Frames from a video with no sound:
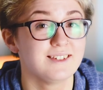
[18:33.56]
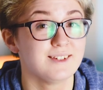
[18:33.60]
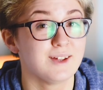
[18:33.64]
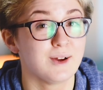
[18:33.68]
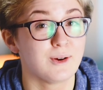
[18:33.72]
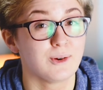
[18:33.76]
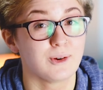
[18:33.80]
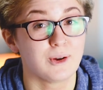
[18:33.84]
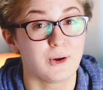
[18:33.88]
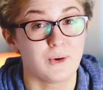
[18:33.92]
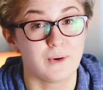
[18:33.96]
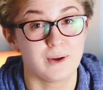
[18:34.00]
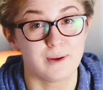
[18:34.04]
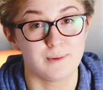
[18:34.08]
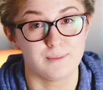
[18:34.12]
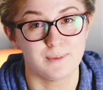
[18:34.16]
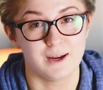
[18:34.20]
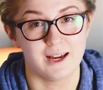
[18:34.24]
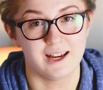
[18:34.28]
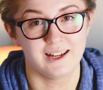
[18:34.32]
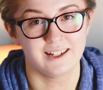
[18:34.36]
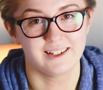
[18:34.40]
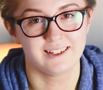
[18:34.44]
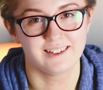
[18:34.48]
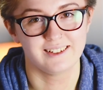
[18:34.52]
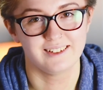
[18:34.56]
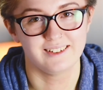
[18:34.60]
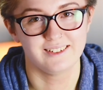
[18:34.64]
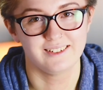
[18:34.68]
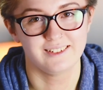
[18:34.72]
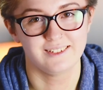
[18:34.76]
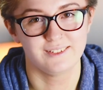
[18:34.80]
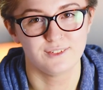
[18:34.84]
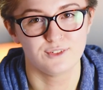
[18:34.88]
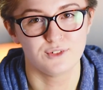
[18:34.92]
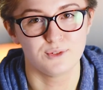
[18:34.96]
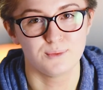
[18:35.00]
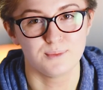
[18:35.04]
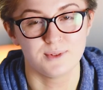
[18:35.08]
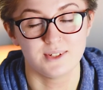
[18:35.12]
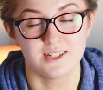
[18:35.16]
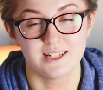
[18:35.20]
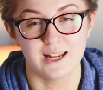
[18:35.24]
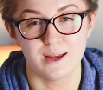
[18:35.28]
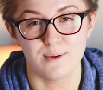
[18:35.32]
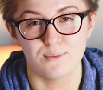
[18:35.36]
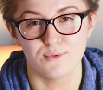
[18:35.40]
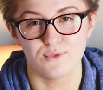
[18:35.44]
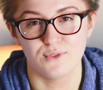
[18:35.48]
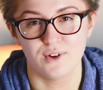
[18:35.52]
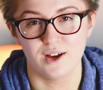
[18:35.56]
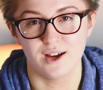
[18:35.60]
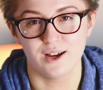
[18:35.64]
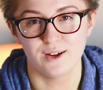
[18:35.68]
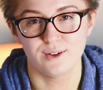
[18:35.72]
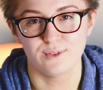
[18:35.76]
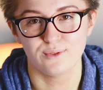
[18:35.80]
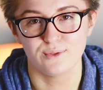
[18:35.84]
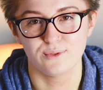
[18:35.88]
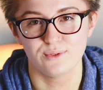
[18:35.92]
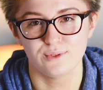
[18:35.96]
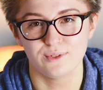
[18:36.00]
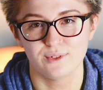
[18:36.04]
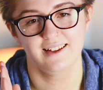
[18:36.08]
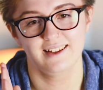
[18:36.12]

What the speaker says: no going back from step 5.